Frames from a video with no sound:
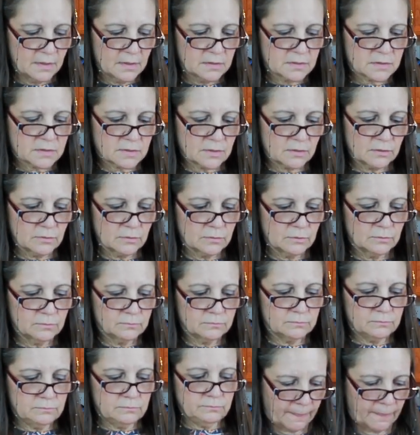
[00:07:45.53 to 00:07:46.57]
So
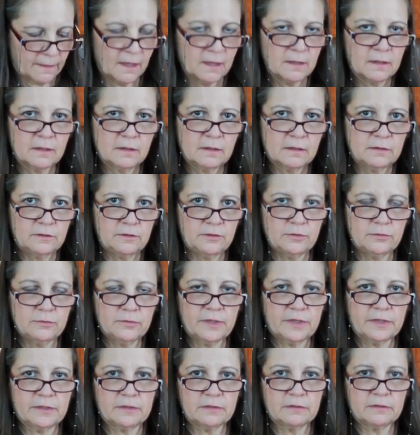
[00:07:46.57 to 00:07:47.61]
you
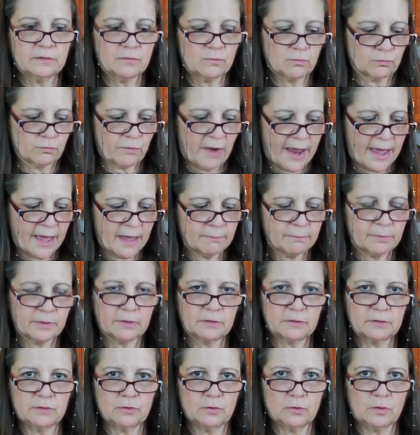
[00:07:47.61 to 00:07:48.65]
can wrap
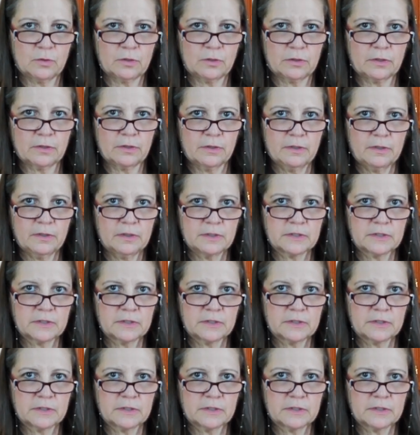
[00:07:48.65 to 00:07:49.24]
your